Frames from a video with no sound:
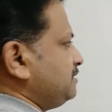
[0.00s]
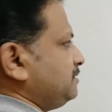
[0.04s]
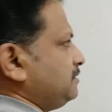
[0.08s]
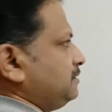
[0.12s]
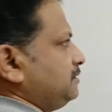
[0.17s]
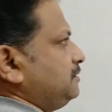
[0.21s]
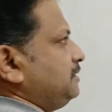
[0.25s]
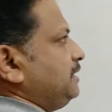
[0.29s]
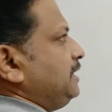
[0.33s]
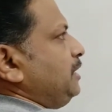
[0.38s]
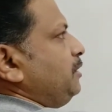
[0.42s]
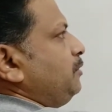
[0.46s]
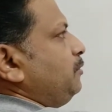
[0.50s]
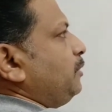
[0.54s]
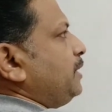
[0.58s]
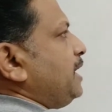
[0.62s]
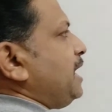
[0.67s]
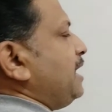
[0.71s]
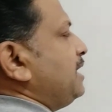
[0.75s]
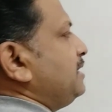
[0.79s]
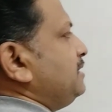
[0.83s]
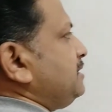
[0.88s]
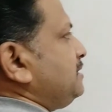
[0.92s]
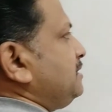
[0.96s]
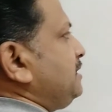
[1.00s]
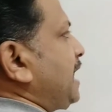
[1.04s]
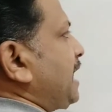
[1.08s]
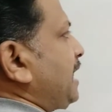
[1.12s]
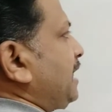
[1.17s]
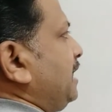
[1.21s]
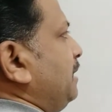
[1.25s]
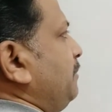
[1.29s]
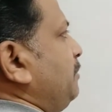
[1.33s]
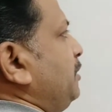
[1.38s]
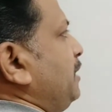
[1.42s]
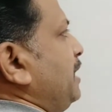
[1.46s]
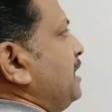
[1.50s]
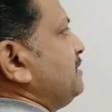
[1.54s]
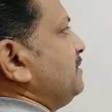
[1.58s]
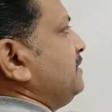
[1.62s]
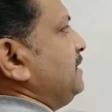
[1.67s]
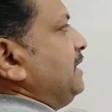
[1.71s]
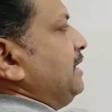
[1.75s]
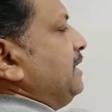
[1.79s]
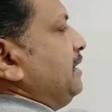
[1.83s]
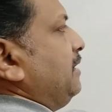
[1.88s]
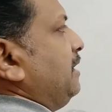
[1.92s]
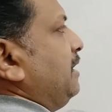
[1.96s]
See, looking at this diagram, you can
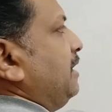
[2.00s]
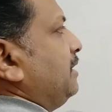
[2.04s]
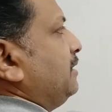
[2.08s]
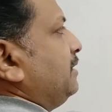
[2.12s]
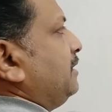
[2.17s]
see